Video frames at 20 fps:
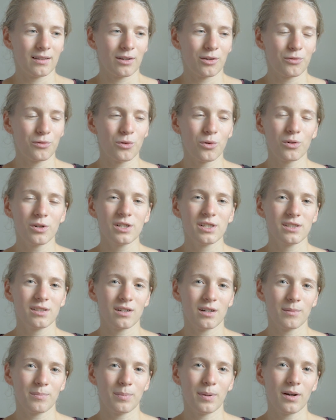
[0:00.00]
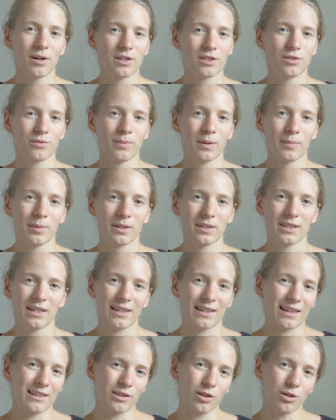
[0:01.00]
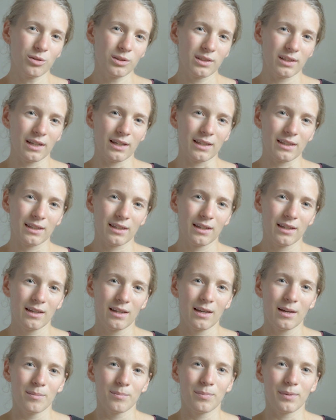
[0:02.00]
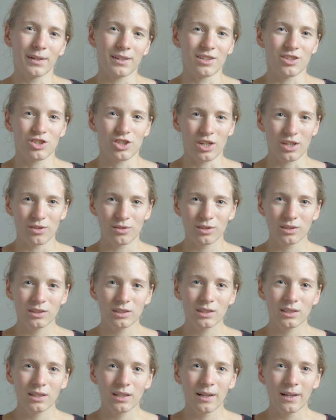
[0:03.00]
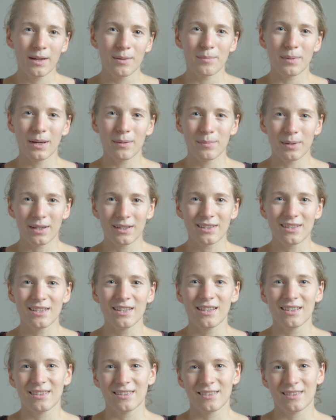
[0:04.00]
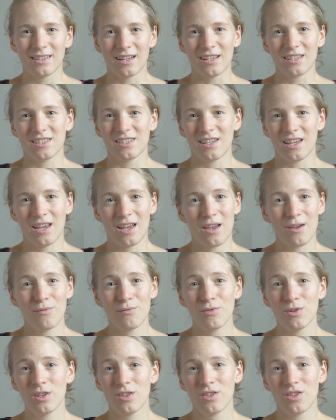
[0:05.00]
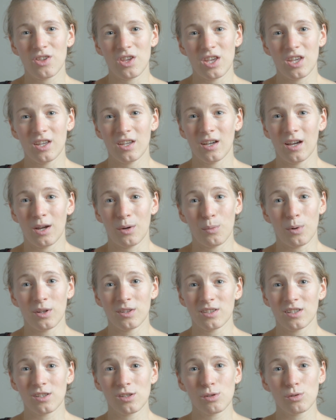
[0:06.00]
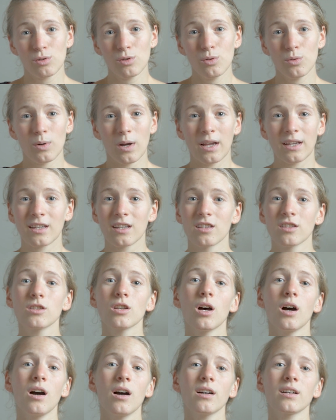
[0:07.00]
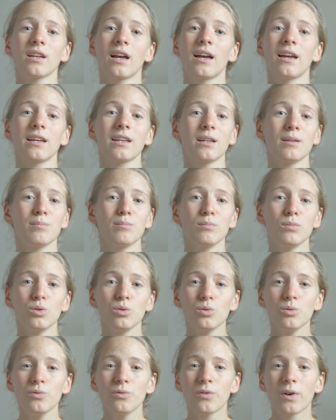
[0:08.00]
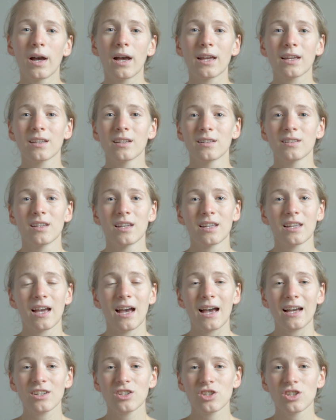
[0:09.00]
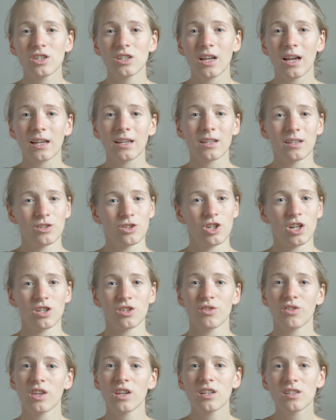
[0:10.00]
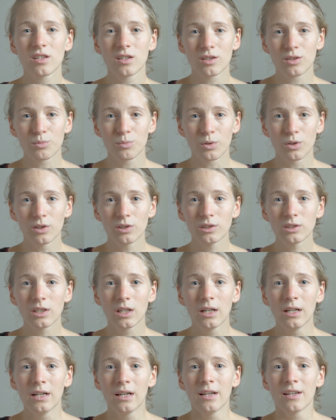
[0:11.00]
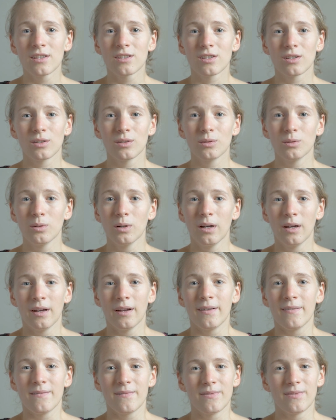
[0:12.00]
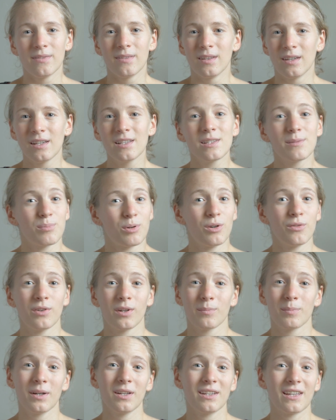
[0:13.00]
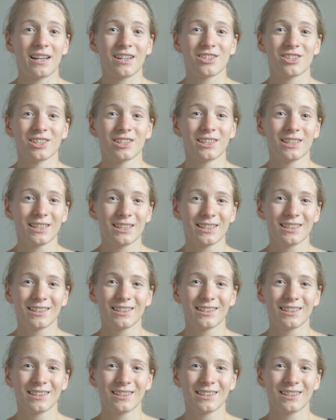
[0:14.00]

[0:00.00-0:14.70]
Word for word: of course there are parts of my body that I don't like, but in general, my body does everything I want it to do. I can talk, I can move, I can take action, I can change things in this world. So it's a perfect body actually.